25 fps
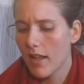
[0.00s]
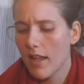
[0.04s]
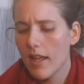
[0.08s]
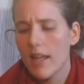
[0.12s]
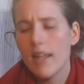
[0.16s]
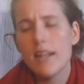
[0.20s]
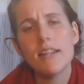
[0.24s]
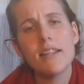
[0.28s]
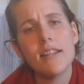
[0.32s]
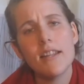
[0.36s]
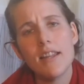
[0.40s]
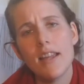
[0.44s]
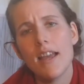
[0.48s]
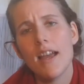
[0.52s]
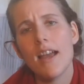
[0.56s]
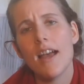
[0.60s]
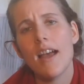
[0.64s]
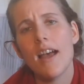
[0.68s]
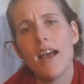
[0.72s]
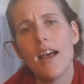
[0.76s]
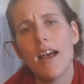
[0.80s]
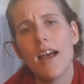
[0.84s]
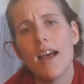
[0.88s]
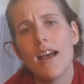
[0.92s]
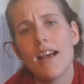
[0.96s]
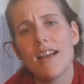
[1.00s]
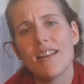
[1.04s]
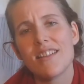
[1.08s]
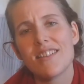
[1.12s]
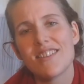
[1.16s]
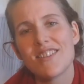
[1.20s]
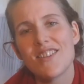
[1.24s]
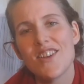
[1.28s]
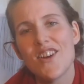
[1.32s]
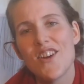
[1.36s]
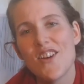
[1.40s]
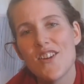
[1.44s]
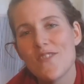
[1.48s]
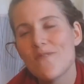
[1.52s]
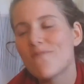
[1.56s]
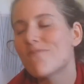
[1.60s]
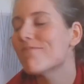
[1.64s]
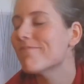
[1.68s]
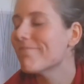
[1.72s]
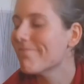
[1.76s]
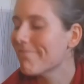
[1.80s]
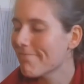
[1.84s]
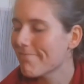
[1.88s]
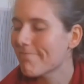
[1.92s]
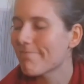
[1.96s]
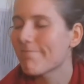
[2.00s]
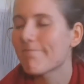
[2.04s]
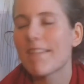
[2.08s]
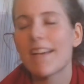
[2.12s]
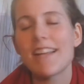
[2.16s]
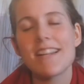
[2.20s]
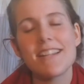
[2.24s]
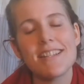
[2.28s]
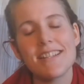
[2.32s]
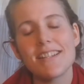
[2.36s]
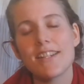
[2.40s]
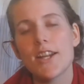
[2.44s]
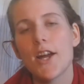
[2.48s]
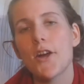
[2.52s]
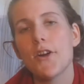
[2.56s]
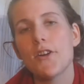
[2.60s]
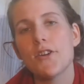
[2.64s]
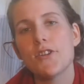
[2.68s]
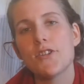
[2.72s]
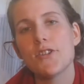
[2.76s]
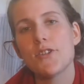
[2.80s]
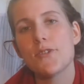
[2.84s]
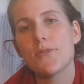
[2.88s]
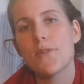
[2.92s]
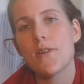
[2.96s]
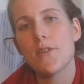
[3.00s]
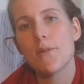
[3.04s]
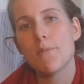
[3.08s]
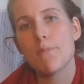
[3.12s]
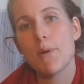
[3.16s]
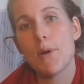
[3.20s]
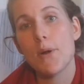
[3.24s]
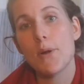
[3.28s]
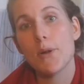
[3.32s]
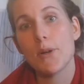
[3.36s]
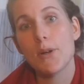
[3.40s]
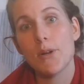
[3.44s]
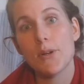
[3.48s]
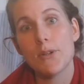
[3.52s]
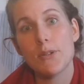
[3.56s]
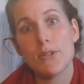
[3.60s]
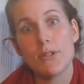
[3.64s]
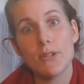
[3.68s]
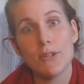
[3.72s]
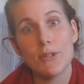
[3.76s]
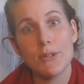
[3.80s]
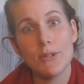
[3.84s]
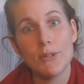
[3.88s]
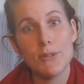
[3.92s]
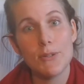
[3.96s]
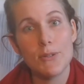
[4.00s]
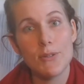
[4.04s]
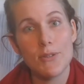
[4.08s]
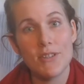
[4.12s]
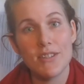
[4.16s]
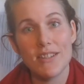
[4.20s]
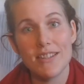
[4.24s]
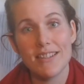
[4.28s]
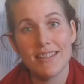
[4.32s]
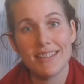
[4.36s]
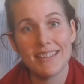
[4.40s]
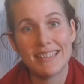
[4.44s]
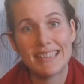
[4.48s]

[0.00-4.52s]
And yeah, so, I just encourage you, when the bow goes loose,